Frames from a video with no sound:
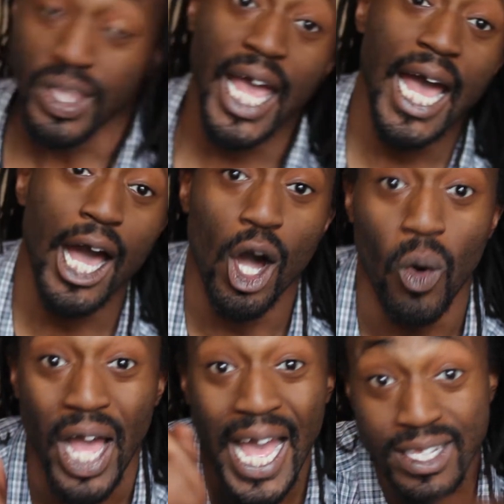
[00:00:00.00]

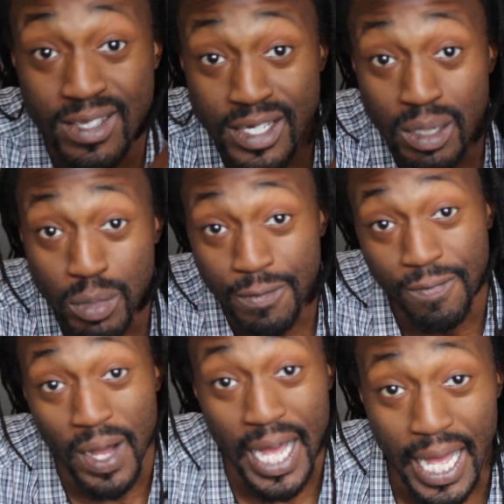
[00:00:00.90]
Now, at number
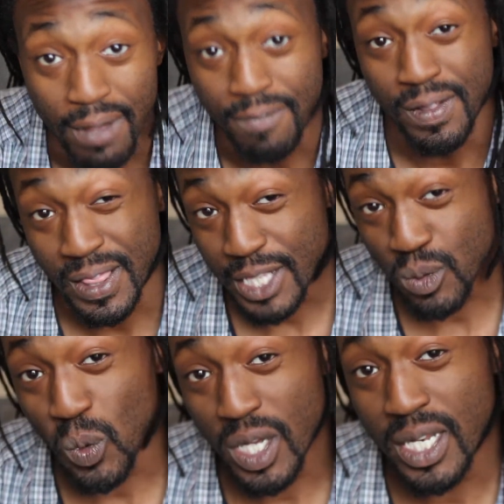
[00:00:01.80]
5,
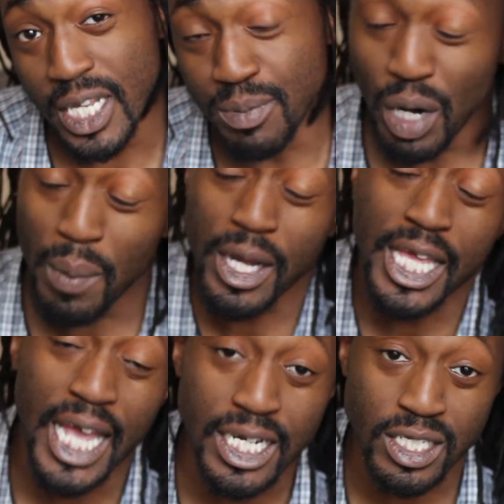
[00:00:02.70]
this one is probably
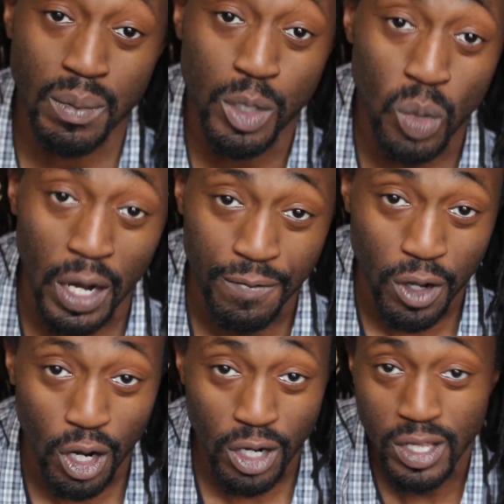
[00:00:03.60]
going to catch some of you off
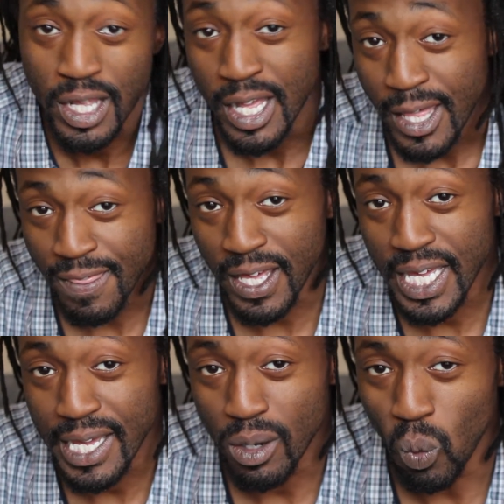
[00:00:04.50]
guard,
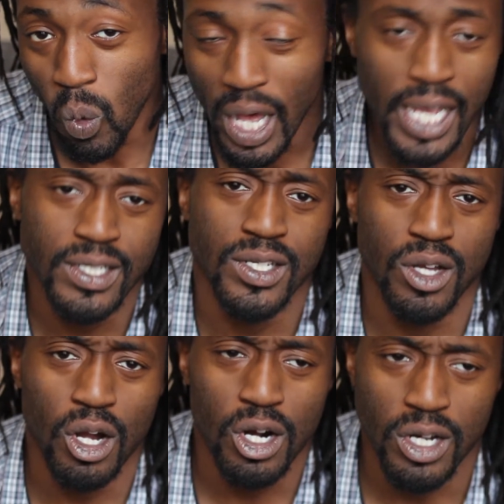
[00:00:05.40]
thinking, why is this
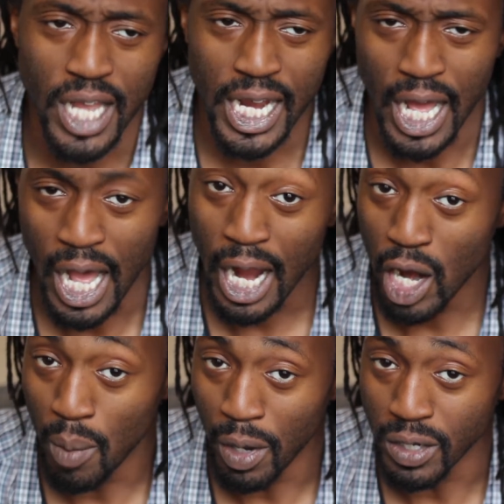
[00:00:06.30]
car not
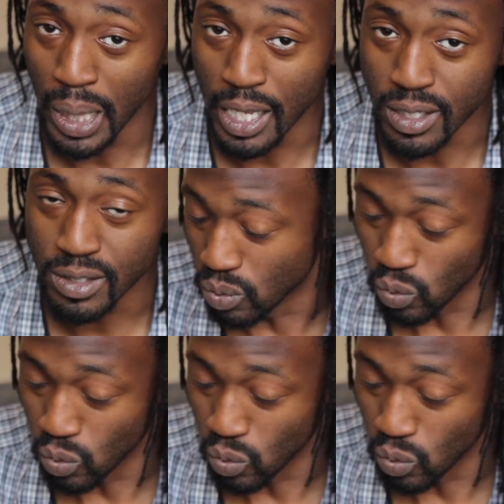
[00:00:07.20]
higher up on the list?